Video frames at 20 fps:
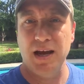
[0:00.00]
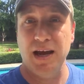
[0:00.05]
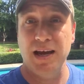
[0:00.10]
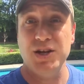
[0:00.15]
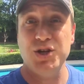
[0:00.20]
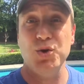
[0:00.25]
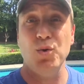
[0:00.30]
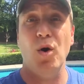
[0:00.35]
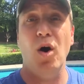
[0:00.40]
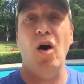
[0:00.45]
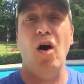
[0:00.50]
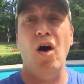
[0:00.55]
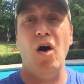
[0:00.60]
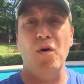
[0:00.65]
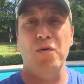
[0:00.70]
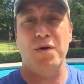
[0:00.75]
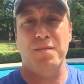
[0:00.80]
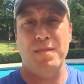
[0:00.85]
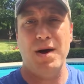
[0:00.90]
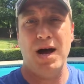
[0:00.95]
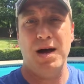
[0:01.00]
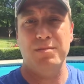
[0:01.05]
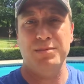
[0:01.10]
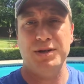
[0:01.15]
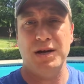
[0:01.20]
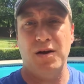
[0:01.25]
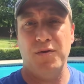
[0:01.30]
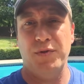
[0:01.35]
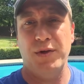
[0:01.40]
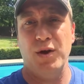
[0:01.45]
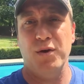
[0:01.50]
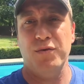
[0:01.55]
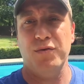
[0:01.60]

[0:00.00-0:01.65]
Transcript: And to all the moms out there,